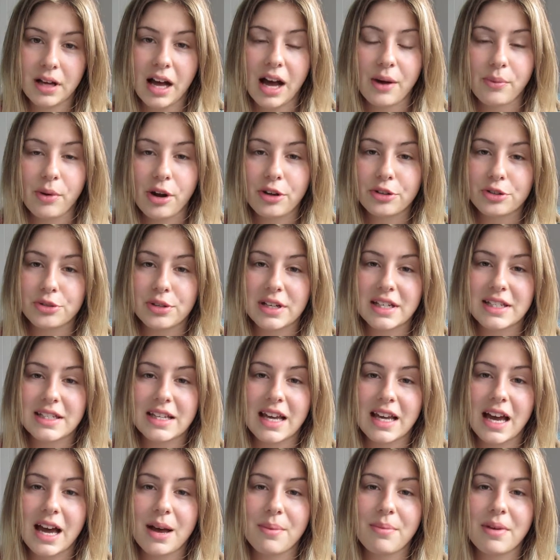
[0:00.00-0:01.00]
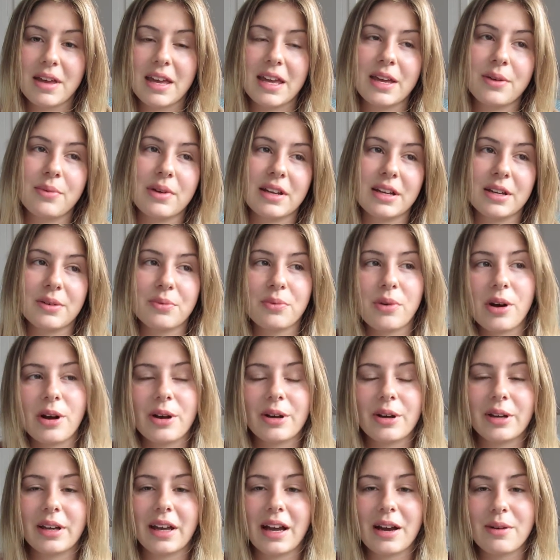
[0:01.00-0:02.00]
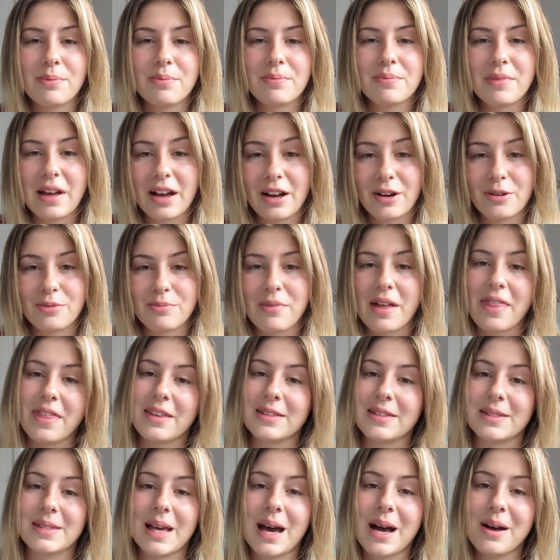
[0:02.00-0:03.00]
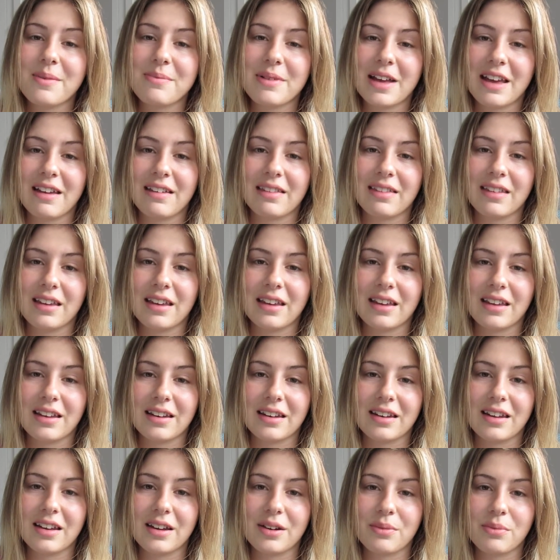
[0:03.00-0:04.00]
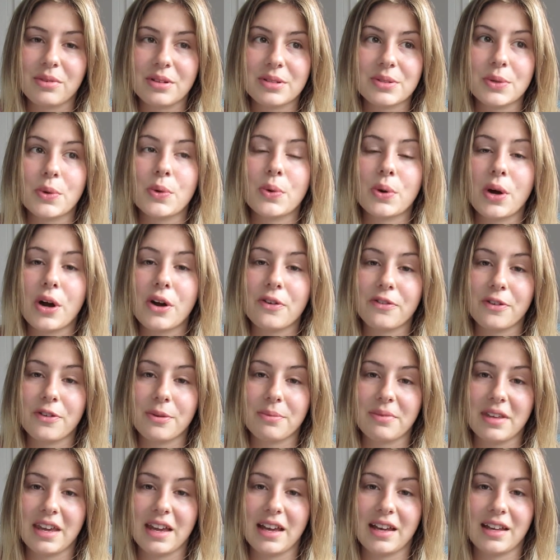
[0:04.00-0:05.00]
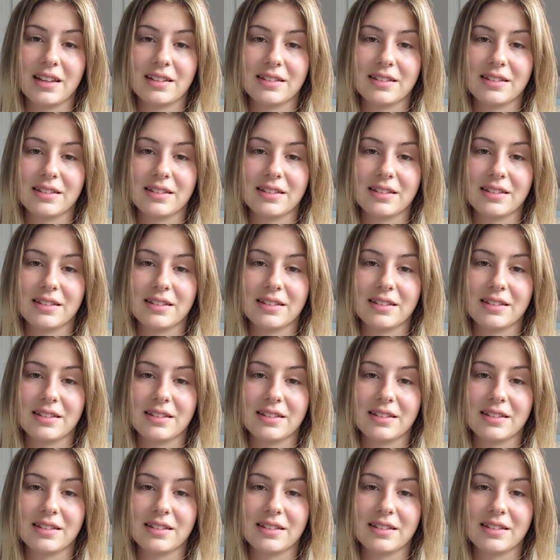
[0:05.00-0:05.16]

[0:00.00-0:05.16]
I woke Trent up, he went and woke our mothers up, and then it was all go from there.